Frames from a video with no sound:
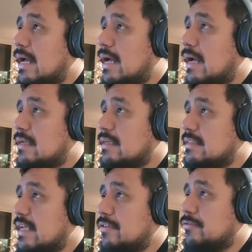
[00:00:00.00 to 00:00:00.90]

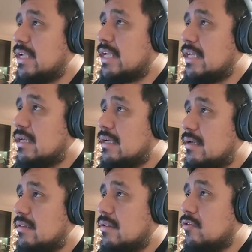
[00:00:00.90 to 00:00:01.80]
inside rigging,
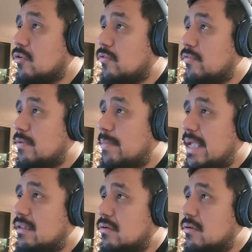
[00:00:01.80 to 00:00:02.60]
not of the mail,